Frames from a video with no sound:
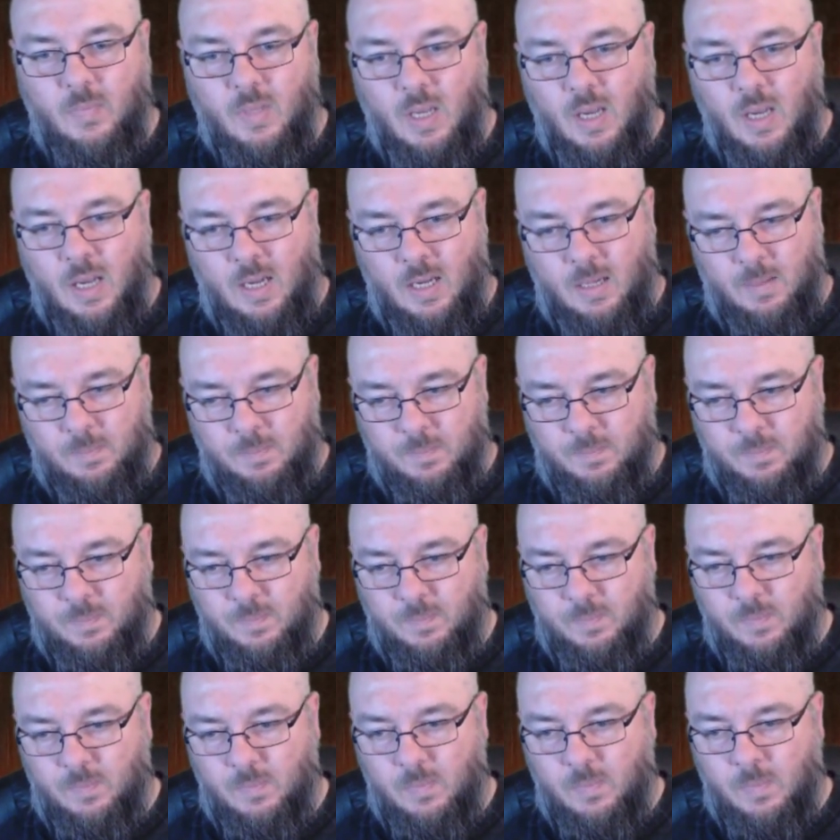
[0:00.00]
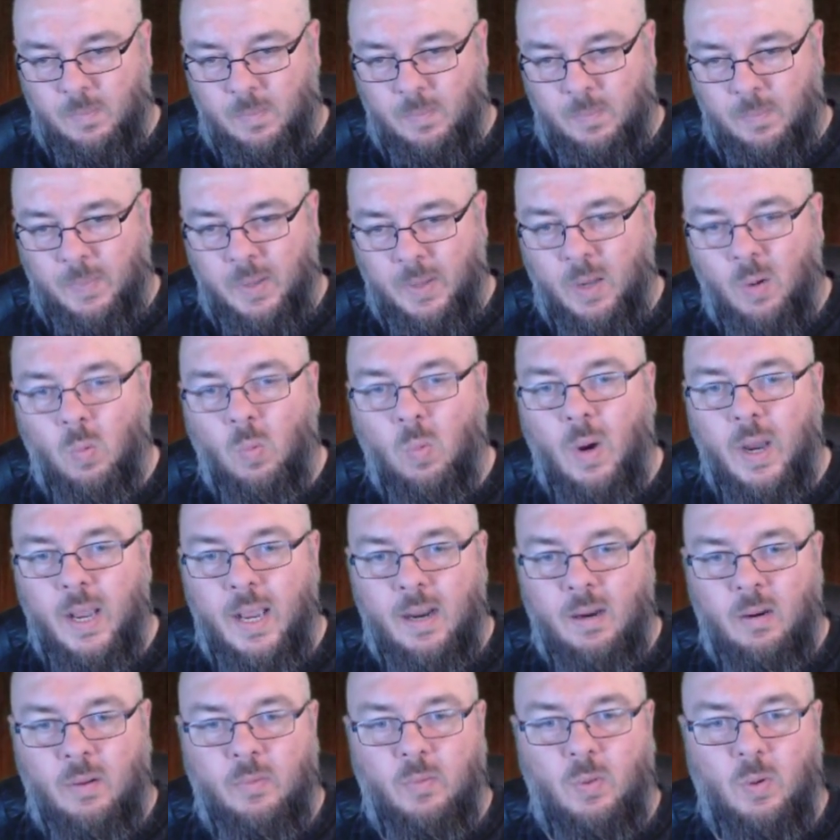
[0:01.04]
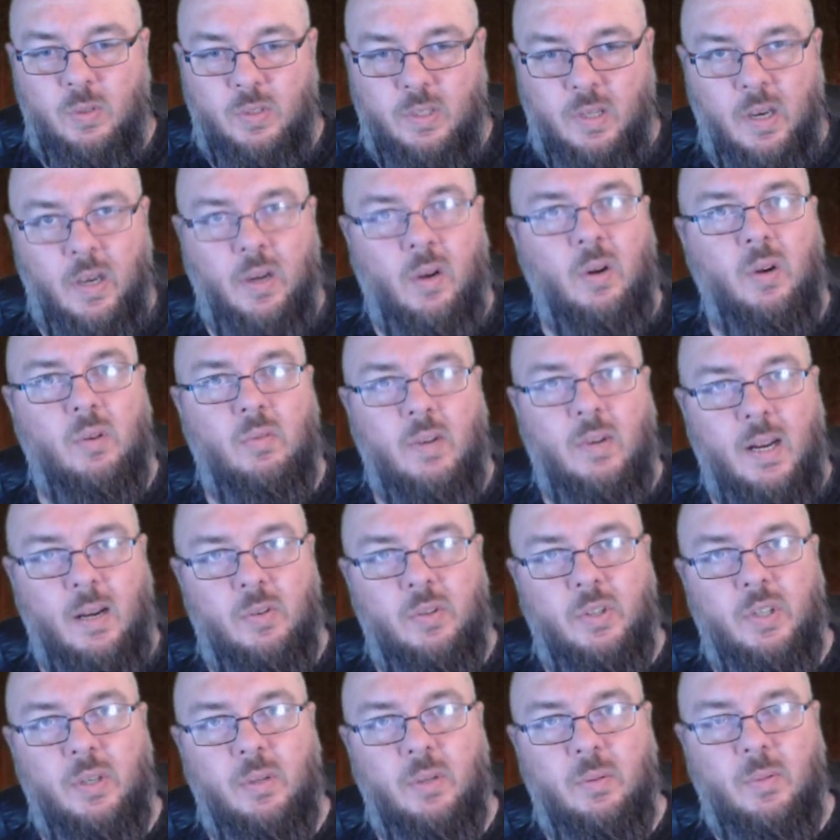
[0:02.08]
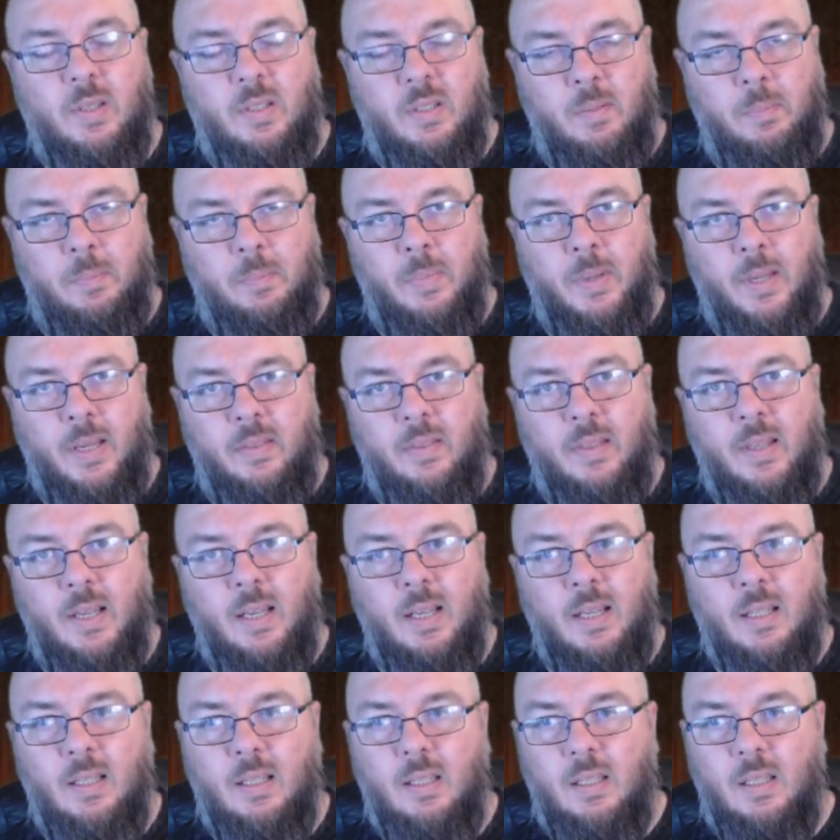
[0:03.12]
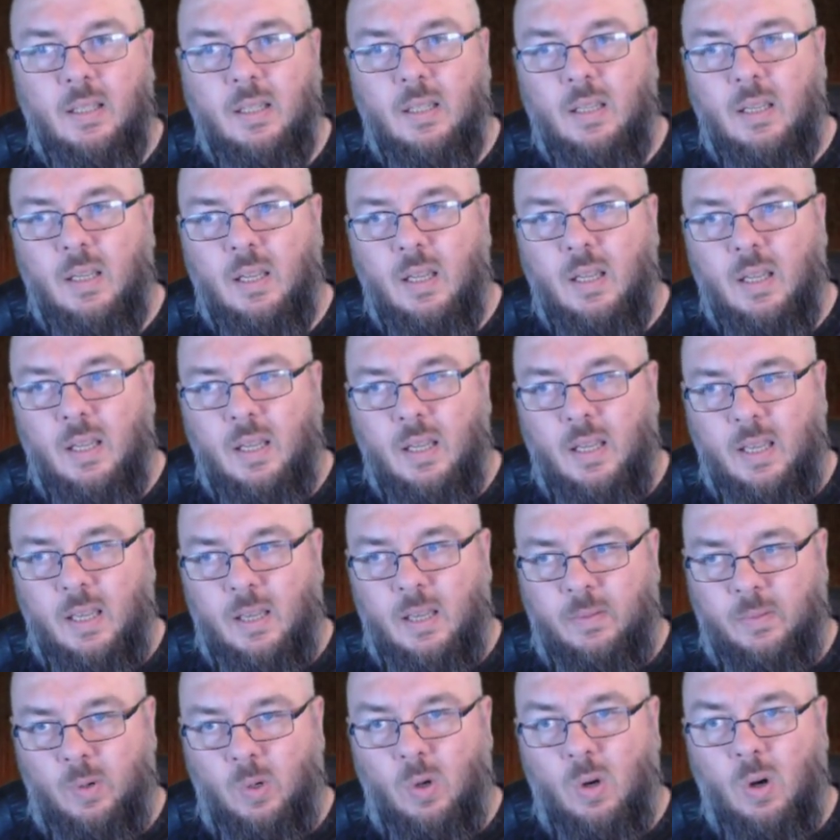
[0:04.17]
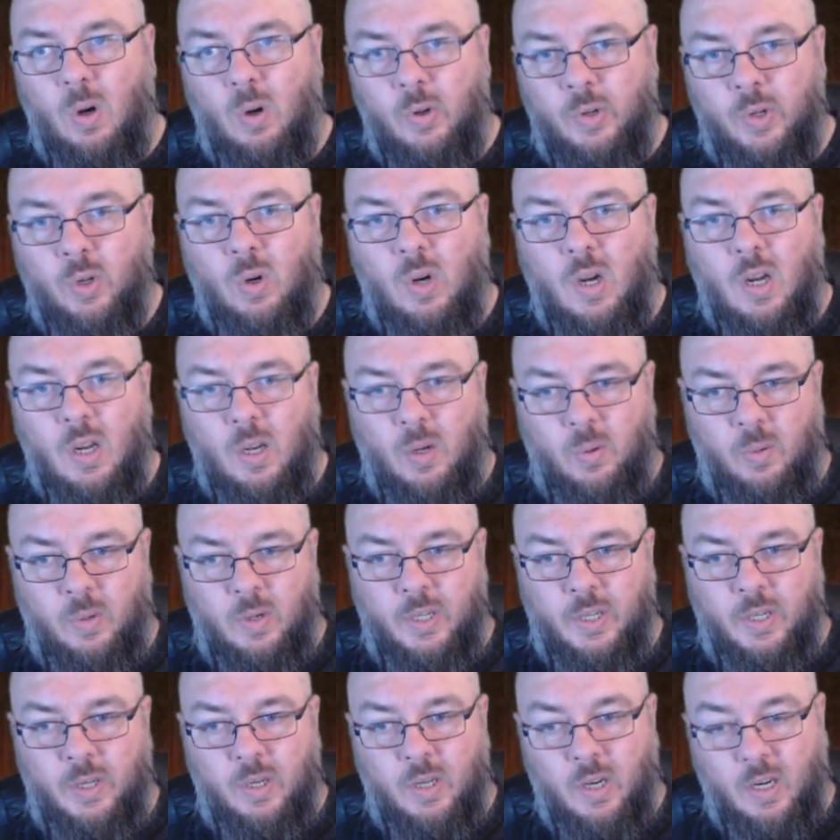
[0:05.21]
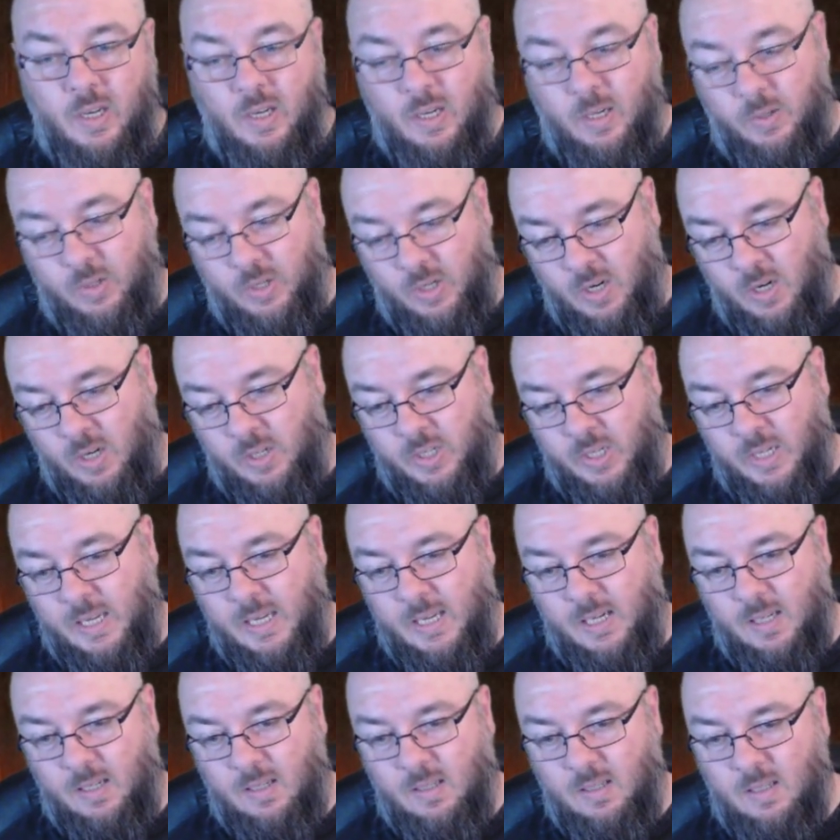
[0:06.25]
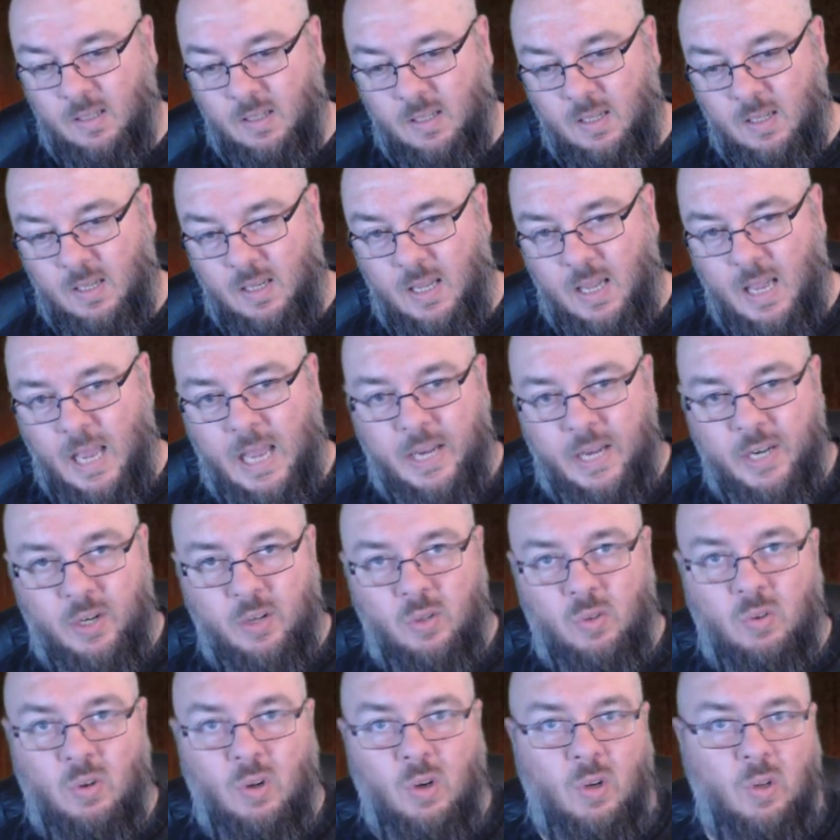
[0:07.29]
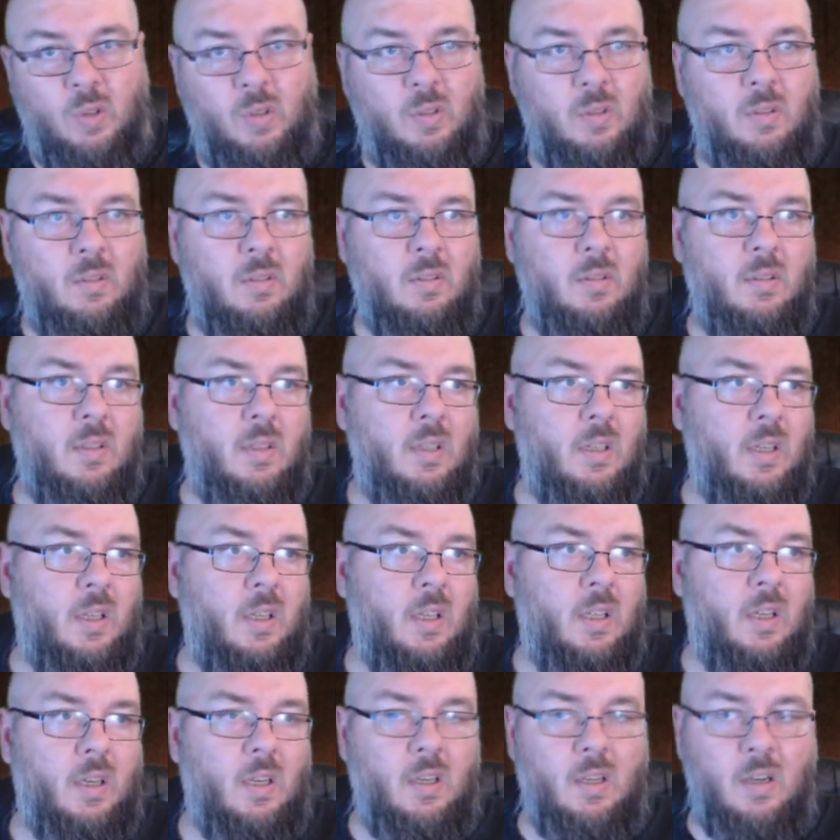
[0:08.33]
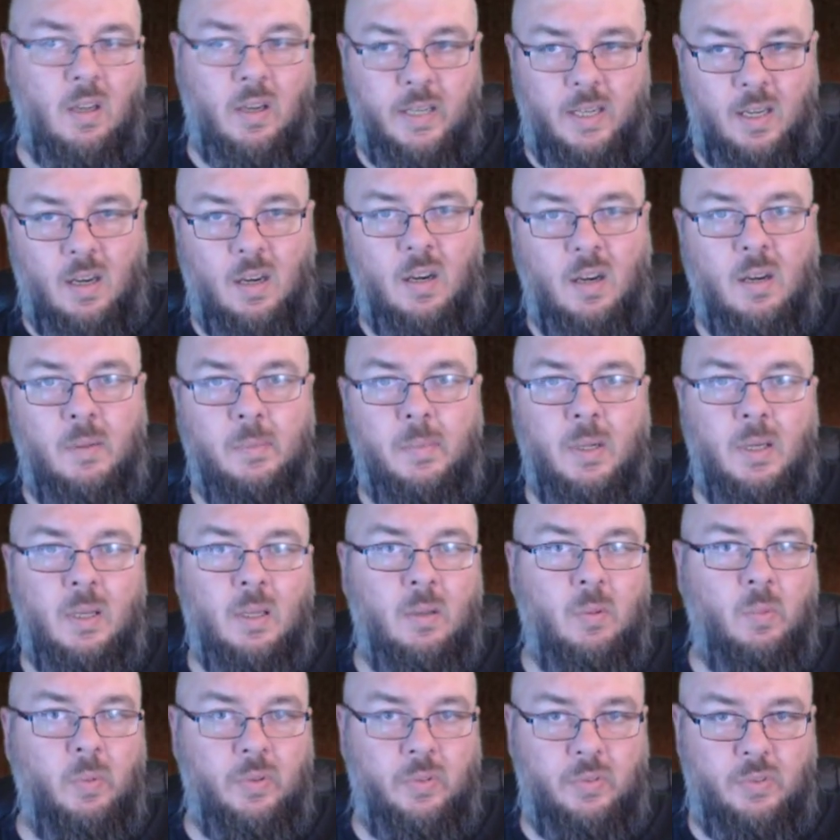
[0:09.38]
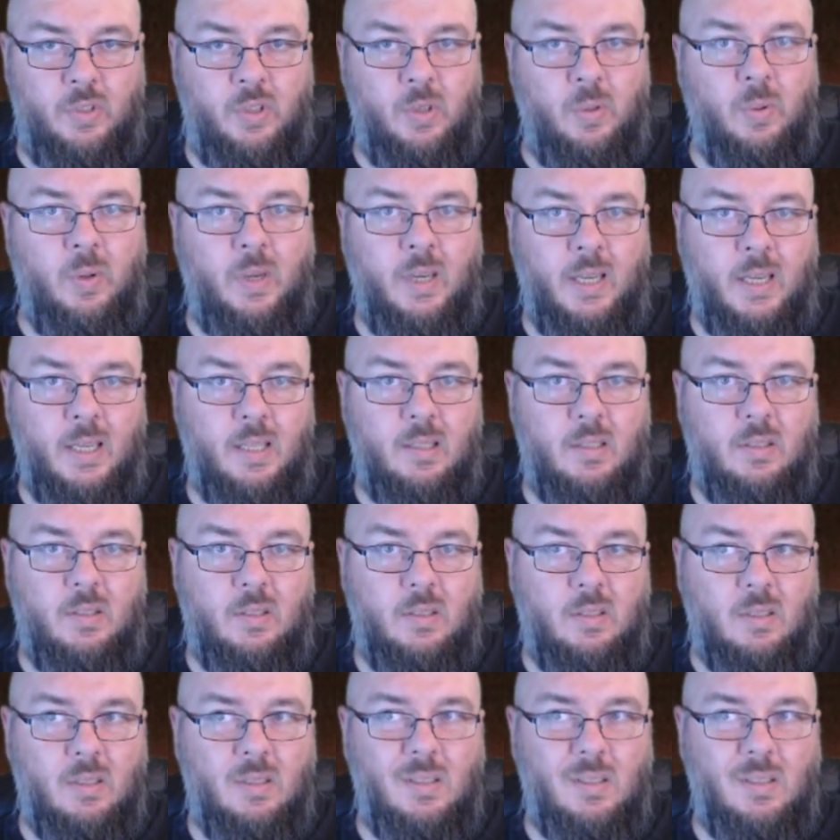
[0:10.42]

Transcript: um, be aware of what's going on around you is a big thing. If you're on your own and you're going to go charging in and you're on light armor with two hits,